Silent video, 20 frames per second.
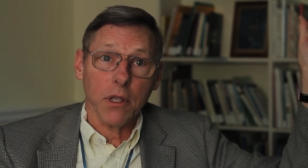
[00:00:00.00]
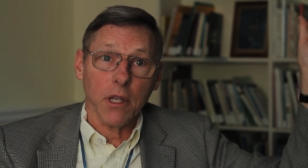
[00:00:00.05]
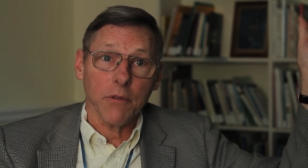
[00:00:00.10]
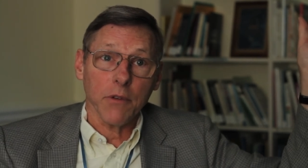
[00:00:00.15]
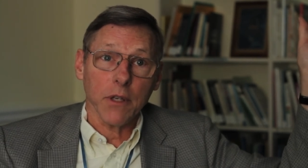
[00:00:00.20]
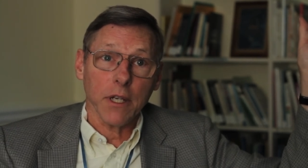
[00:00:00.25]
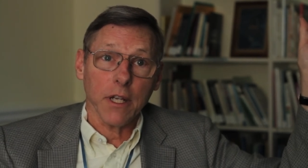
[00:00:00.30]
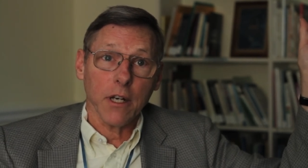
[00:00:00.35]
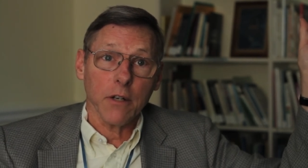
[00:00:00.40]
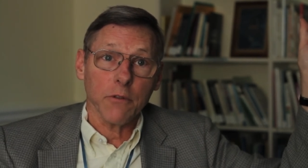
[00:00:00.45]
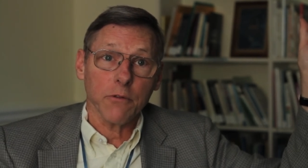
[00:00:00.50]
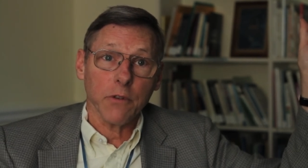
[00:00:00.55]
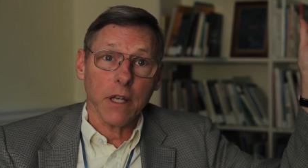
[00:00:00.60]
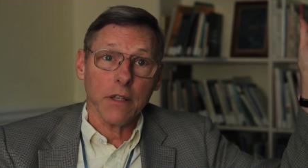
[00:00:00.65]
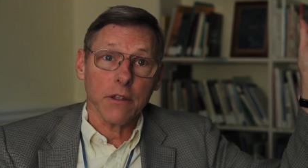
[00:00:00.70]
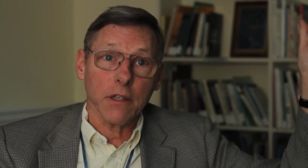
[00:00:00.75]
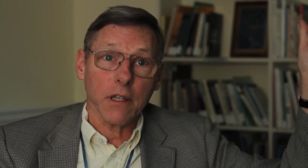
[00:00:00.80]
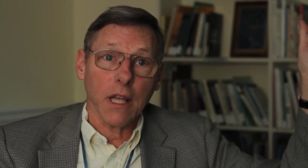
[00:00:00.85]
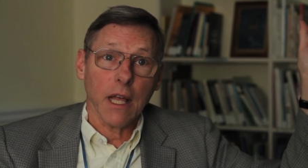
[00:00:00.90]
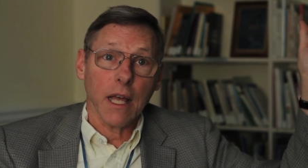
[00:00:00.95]
of an
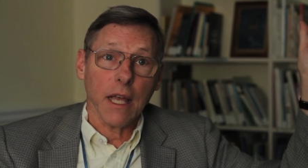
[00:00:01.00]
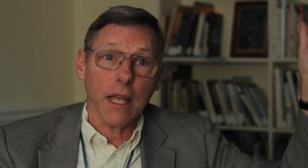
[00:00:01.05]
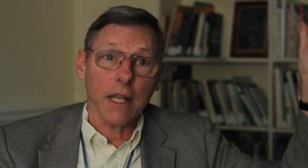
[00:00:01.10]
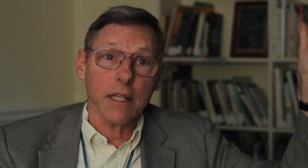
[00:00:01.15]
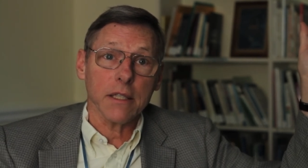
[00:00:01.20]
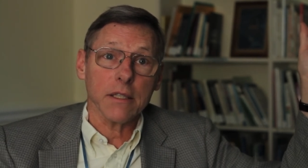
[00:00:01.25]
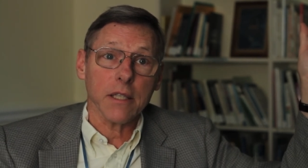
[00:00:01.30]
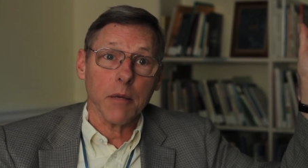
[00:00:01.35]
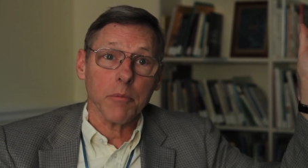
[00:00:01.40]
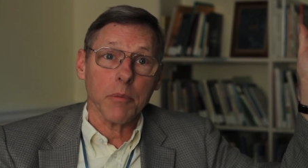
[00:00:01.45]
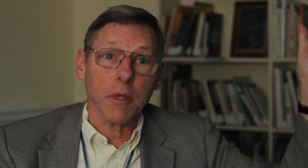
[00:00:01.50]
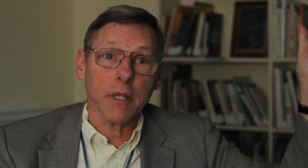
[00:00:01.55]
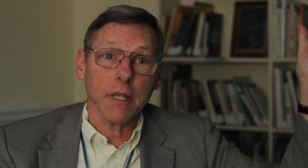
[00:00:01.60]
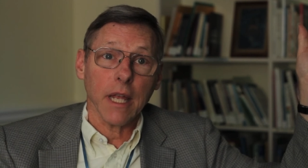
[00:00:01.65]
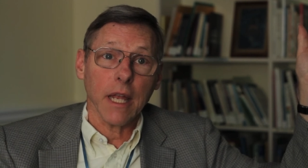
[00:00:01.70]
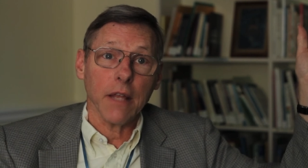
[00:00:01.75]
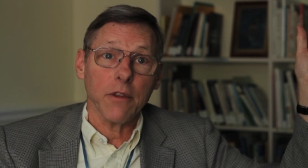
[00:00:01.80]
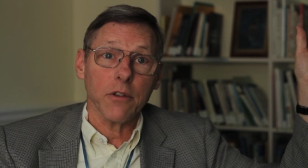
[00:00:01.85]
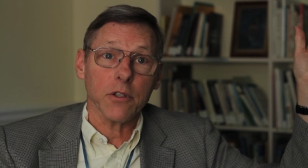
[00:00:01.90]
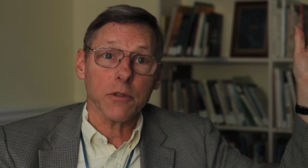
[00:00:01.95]
interfaith alliance up in
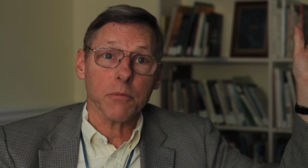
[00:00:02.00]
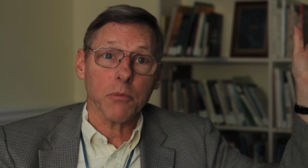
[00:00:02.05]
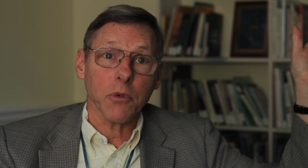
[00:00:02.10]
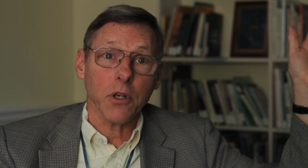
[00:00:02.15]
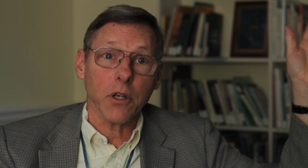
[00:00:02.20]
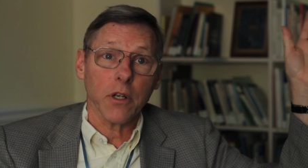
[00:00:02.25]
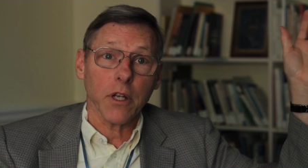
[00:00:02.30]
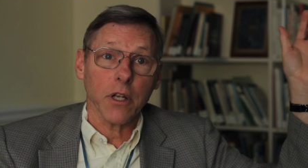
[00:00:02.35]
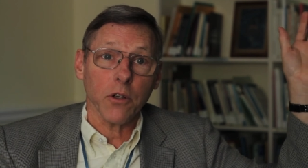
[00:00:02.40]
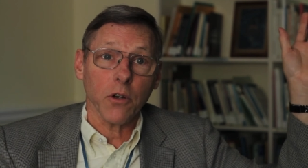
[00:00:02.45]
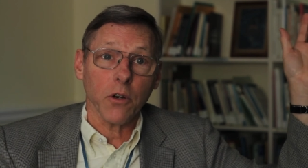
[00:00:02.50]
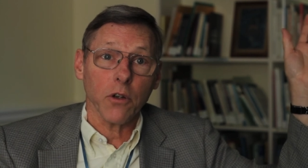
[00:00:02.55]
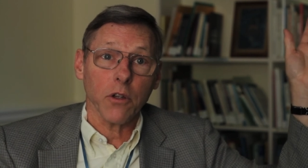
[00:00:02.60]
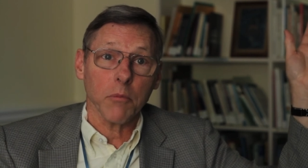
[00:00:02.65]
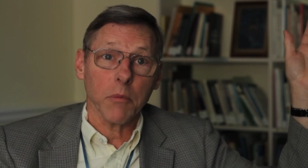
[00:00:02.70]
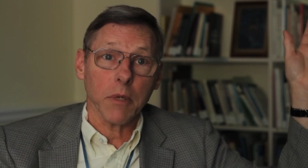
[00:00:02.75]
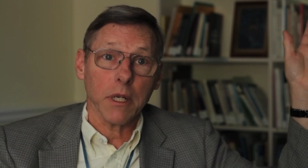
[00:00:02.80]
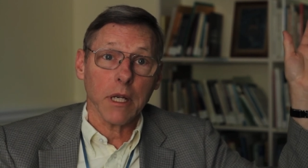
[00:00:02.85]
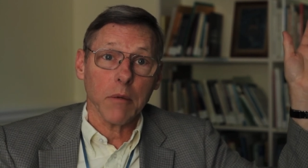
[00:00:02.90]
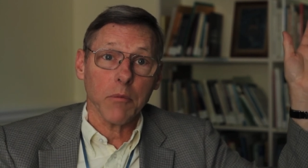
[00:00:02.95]
Gaithersburg in northern
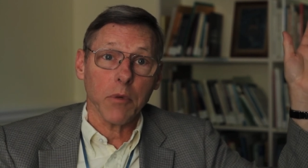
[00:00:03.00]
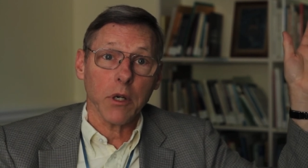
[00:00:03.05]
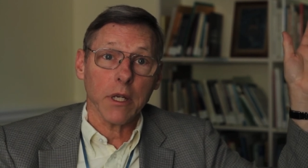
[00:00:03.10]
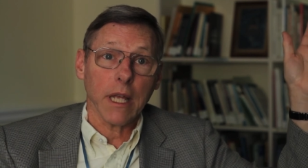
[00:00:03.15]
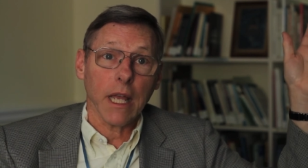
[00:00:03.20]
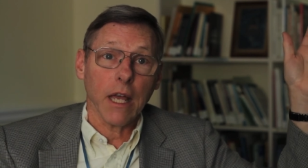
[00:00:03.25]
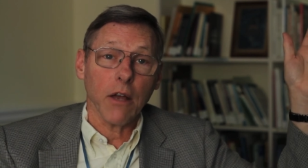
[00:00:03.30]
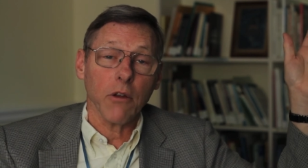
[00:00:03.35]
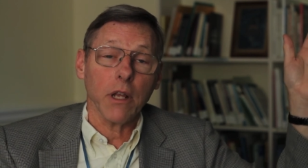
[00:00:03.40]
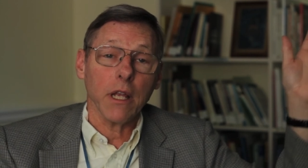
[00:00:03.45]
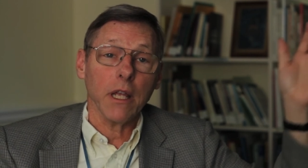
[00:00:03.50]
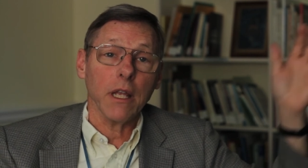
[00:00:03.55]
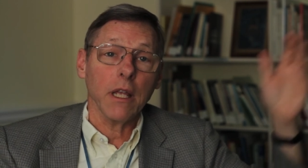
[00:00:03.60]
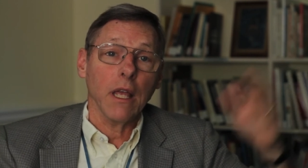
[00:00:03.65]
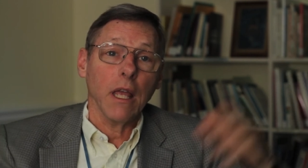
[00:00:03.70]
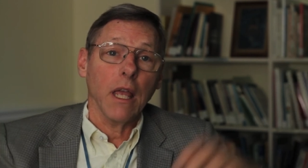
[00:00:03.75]
Montgomery County.